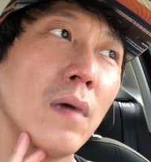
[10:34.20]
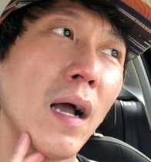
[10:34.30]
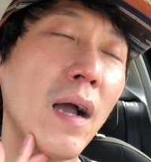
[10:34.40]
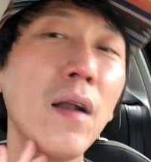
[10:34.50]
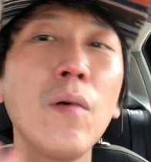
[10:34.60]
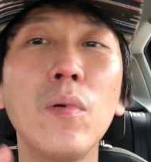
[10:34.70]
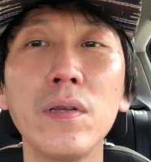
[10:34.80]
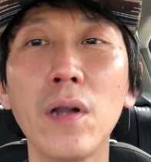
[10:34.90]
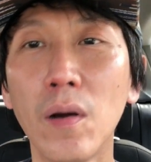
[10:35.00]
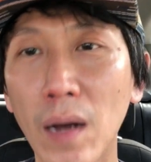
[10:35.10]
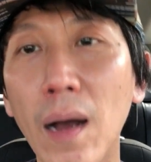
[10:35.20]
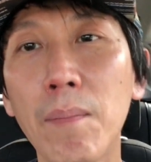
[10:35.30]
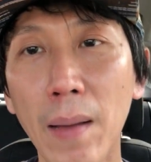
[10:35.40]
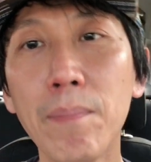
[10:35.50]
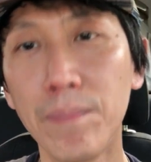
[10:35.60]
kind of, you know,
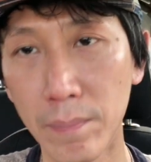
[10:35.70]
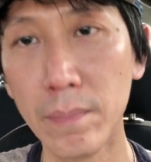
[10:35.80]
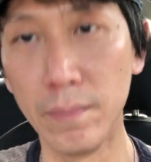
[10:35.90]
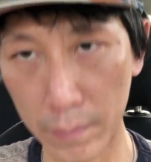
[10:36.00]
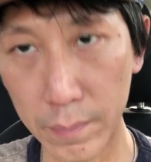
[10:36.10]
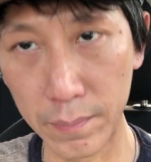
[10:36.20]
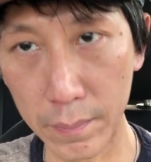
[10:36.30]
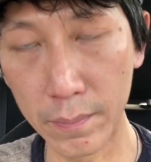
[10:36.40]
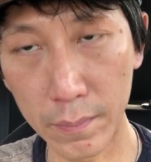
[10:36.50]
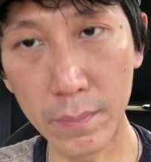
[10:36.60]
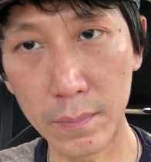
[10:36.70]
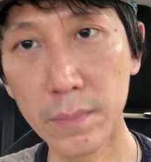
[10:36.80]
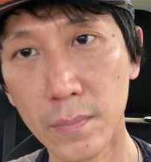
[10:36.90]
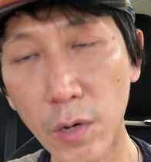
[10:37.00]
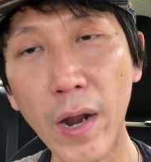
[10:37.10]
my
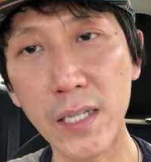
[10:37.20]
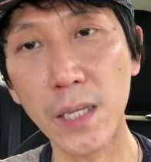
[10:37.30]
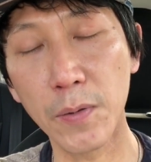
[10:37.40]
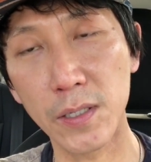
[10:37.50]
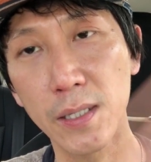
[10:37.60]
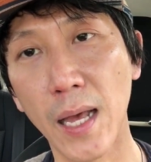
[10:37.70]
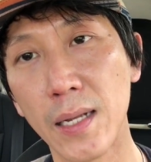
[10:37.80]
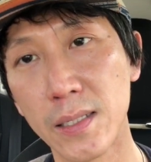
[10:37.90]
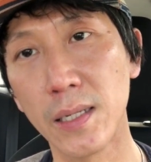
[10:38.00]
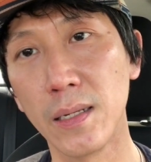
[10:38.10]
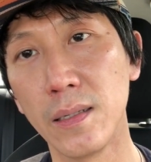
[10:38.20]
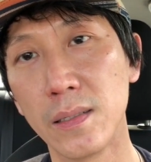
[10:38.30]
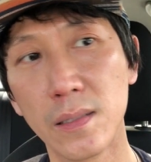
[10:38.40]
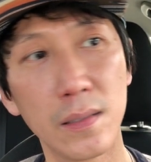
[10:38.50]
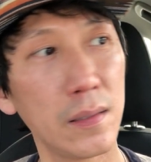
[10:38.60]
crazy personality
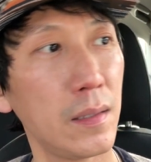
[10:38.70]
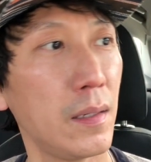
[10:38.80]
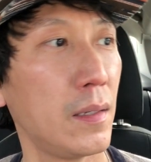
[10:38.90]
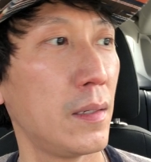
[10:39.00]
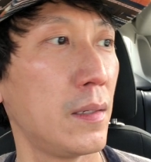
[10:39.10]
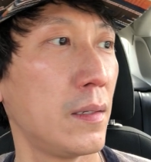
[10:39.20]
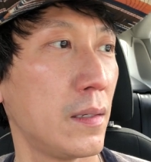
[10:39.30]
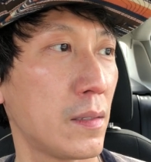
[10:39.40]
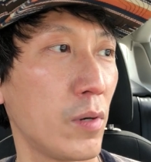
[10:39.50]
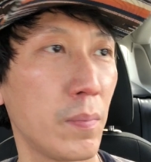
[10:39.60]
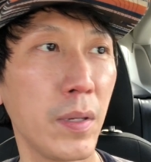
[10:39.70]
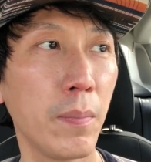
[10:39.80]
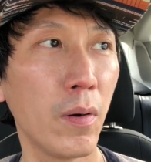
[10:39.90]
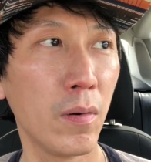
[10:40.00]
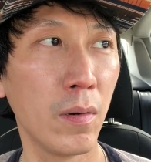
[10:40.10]
is what
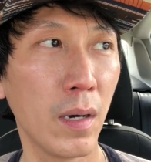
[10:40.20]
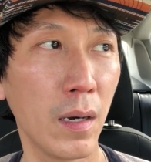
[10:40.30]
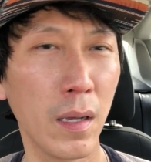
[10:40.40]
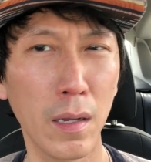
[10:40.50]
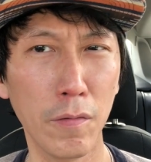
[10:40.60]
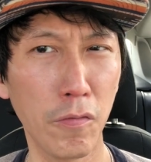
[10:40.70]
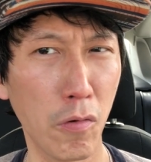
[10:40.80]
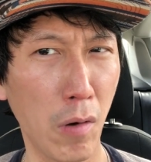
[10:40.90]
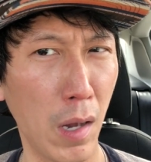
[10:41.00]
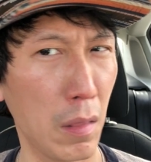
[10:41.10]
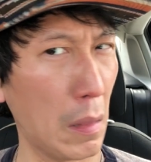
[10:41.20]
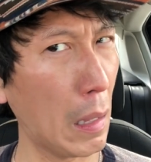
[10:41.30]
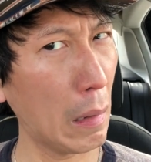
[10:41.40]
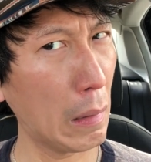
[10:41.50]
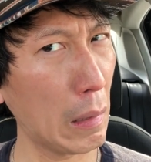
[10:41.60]
people are here for, I
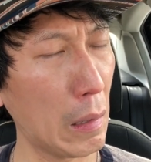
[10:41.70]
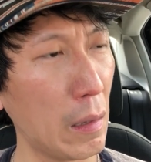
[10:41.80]
think.